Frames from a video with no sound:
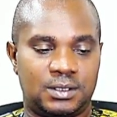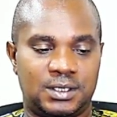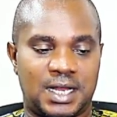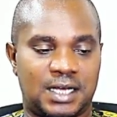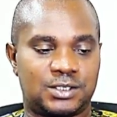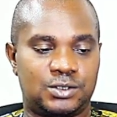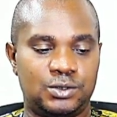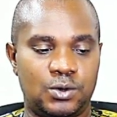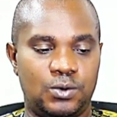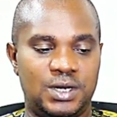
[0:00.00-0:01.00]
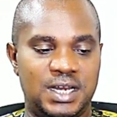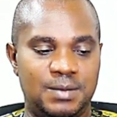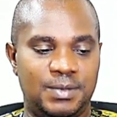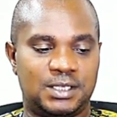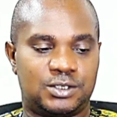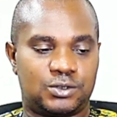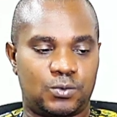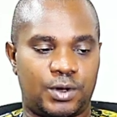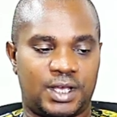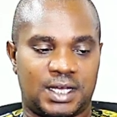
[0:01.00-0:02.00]
there's no limit to
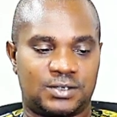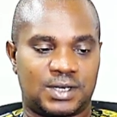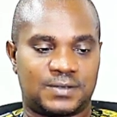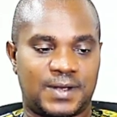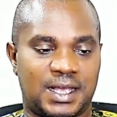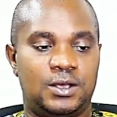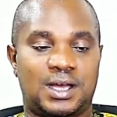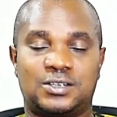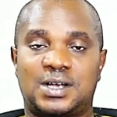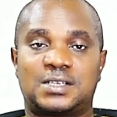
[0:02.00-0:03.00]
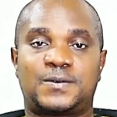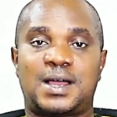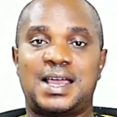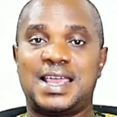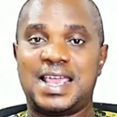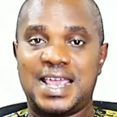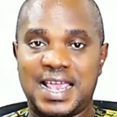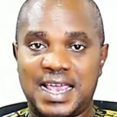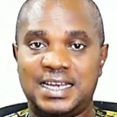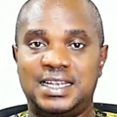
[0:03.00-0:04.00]
what you can transfer. You can transfer
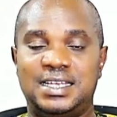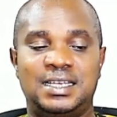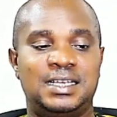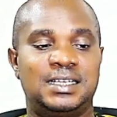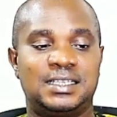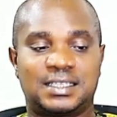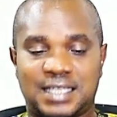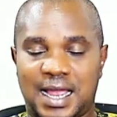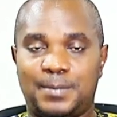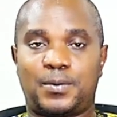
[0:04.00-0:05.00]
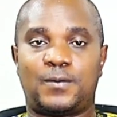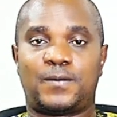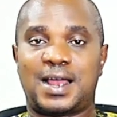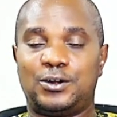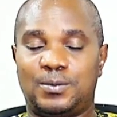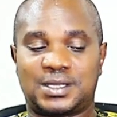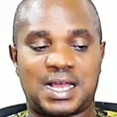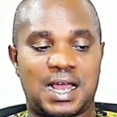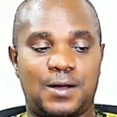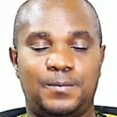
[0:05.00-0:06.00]
any type of file, no
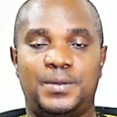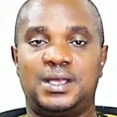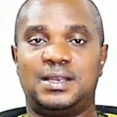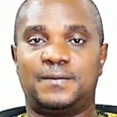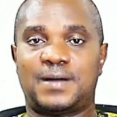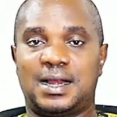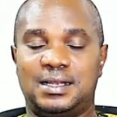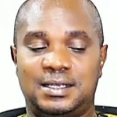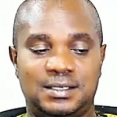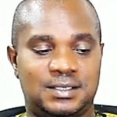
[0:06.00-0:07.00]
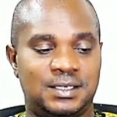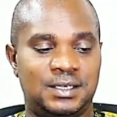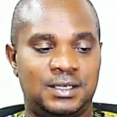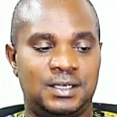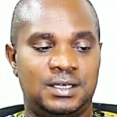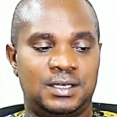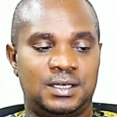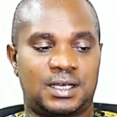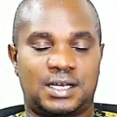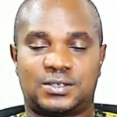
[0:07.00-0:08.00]
matter how big the file is.
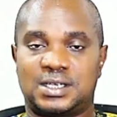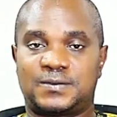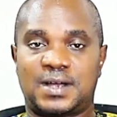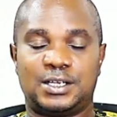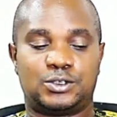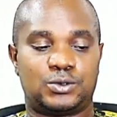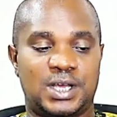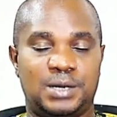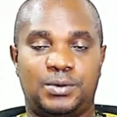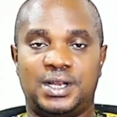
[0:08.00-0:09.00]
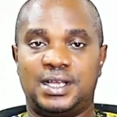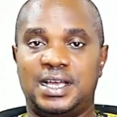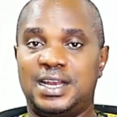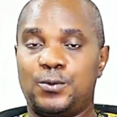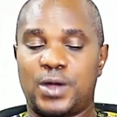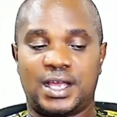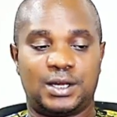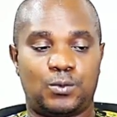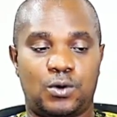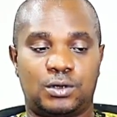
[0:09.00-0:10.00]
You can transfer it to anybody anywhere
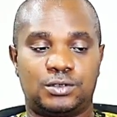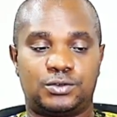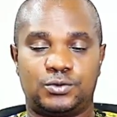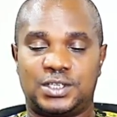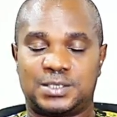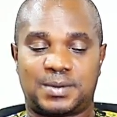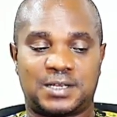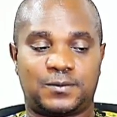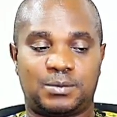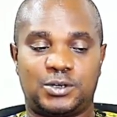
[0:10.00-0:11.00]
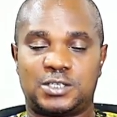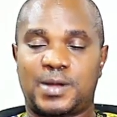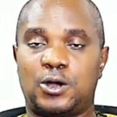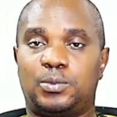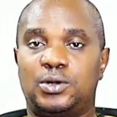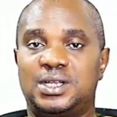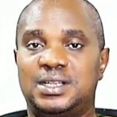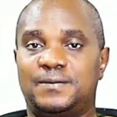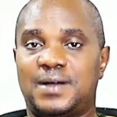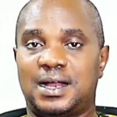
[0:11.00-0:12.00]
in the world through this platform just by
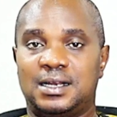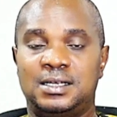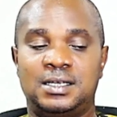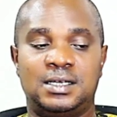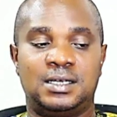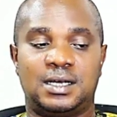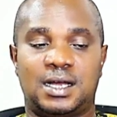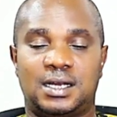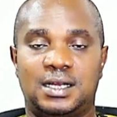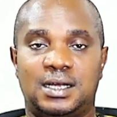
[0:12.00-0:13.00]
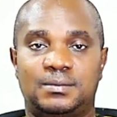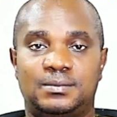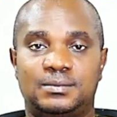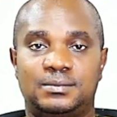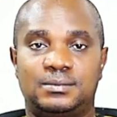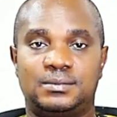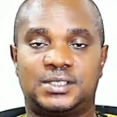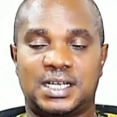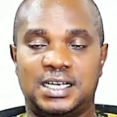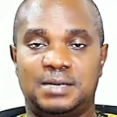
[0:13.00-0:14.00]
uploading the file and then
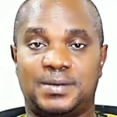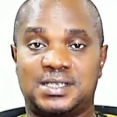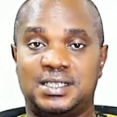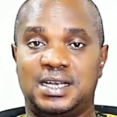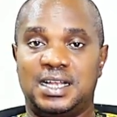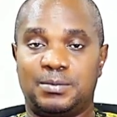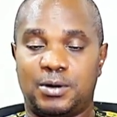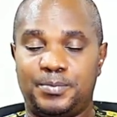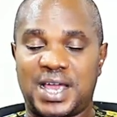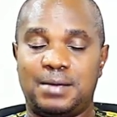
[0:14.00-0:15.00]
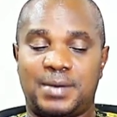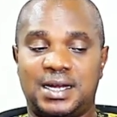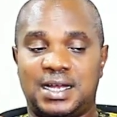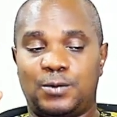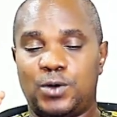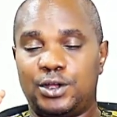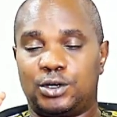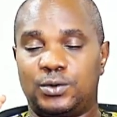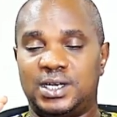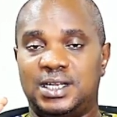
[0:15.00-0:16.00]
sending the person the link. But bear in mind that when
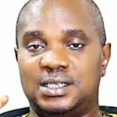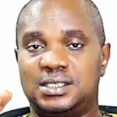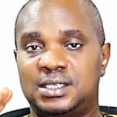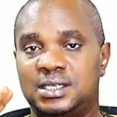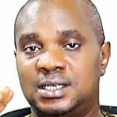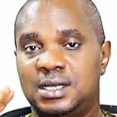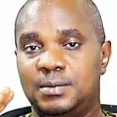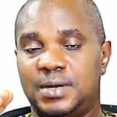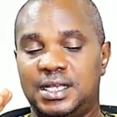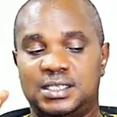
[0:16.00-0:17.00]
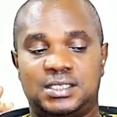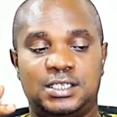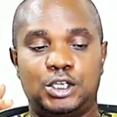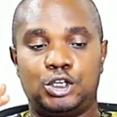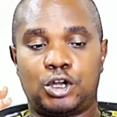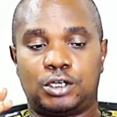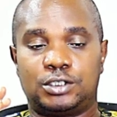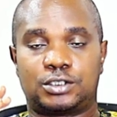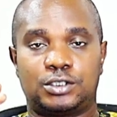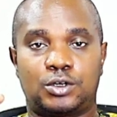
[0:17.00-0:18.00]
you're doing this, please
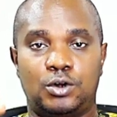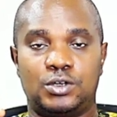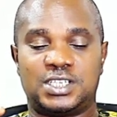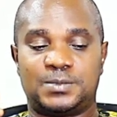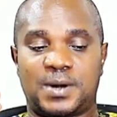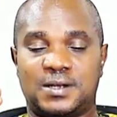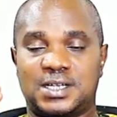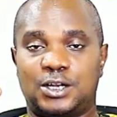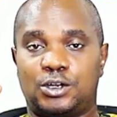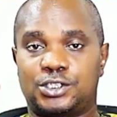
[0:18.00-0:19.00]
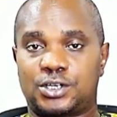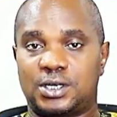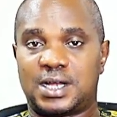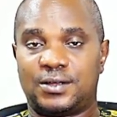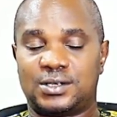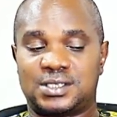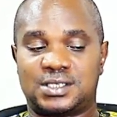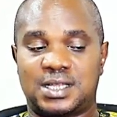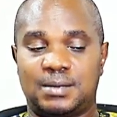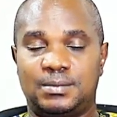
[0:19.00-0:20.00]
don't close this browser, don't shut down your
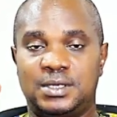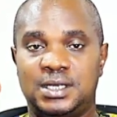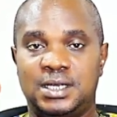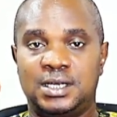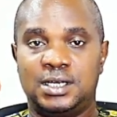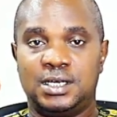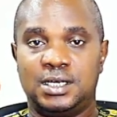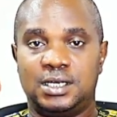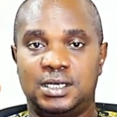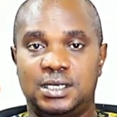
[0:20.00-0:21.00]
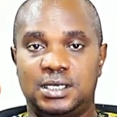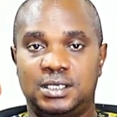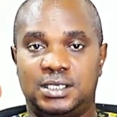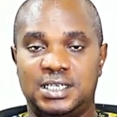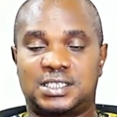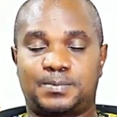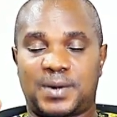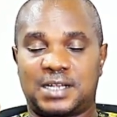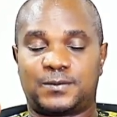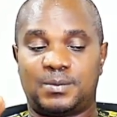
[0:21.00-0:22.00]
system. This
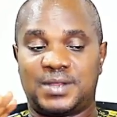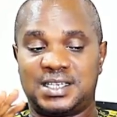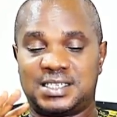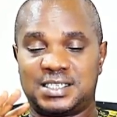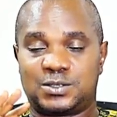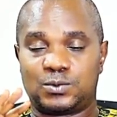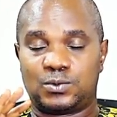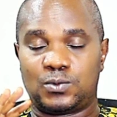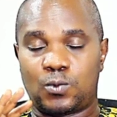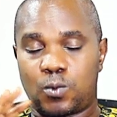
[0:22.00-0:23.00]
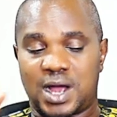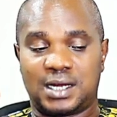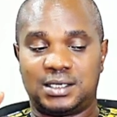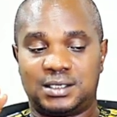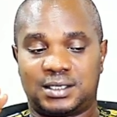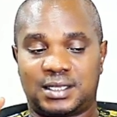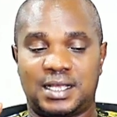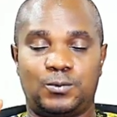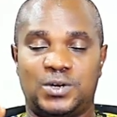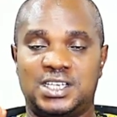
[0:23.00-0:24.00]
platform, this is one
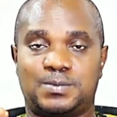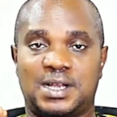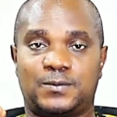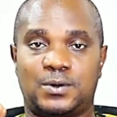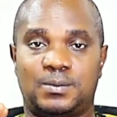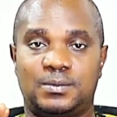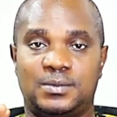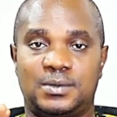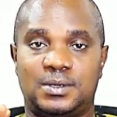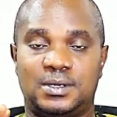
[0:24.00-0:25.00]
thing with this platform.